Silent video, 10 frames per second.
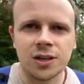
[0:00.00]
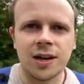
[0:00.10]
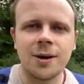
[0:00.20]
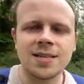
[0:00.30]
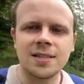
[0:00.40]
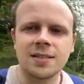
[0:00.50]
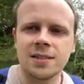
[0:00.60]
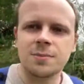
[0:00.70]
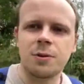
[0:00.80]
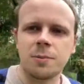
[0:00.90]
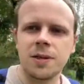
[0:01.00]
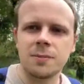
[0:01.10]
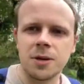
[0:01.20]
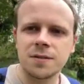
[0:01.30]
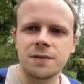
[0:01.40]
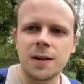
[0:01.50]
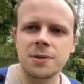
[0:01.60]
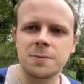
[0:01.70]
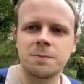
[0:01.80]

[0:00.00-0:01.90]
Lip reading: Now, Edington is probably the most famous,